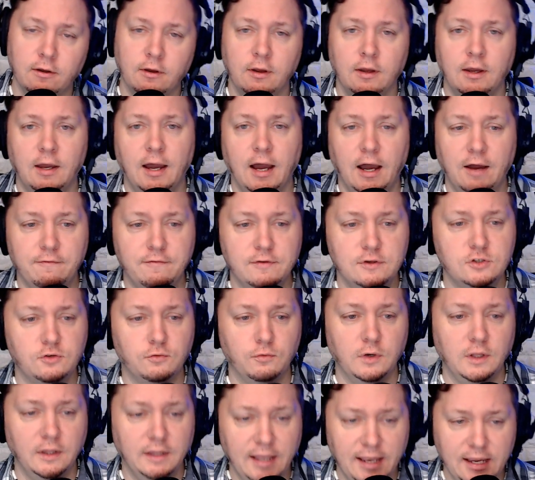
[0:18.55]
of his
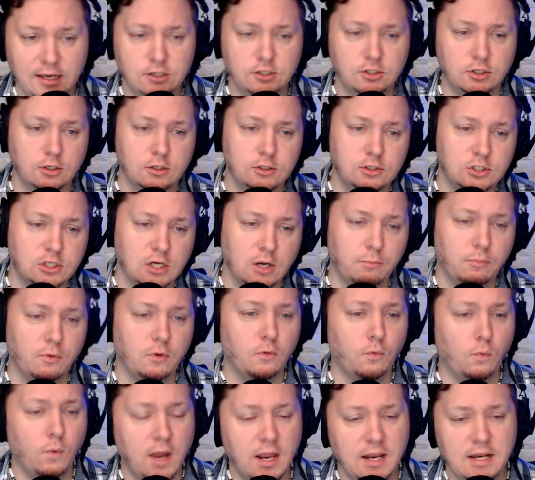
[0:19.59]
relationship with
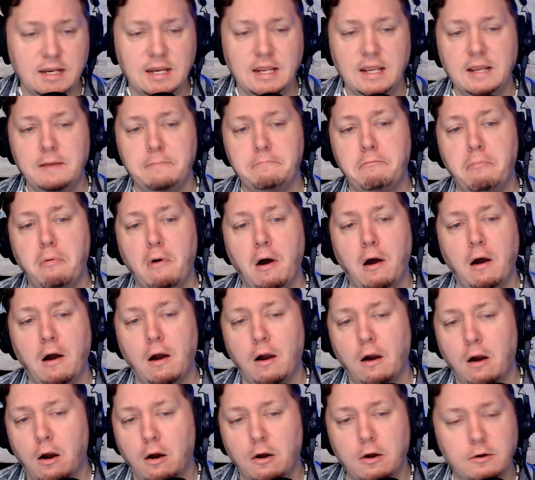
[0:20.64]
Wendy
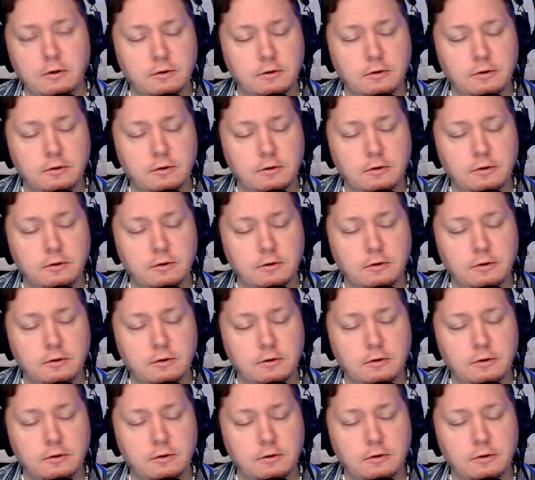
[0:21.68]
Wendy